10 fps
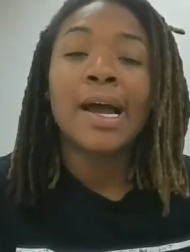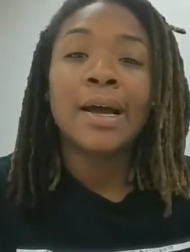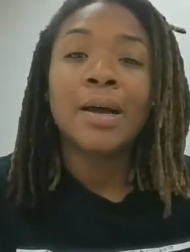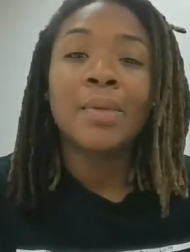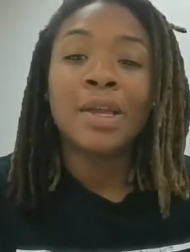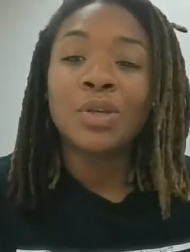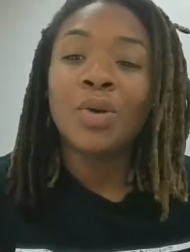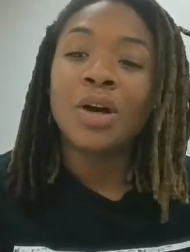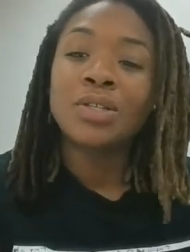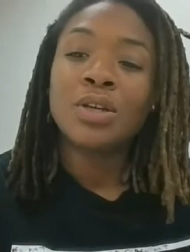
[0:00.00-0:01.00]
And you
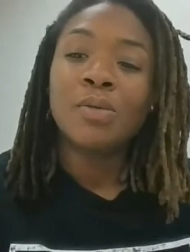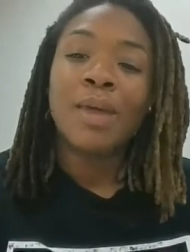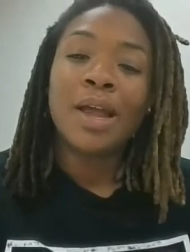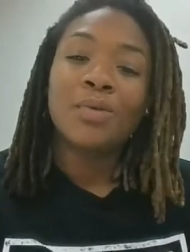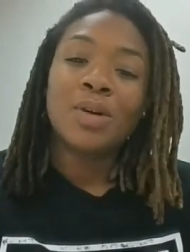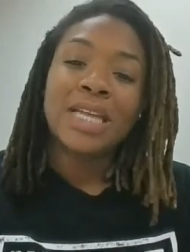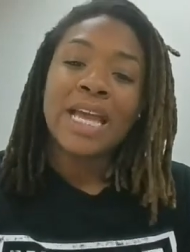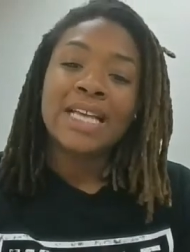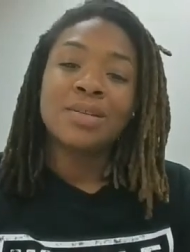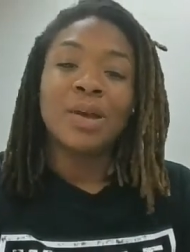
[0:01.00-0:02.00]
also might want to
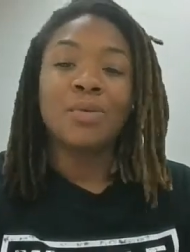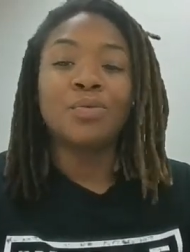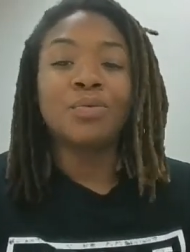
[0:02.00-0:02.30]
ask about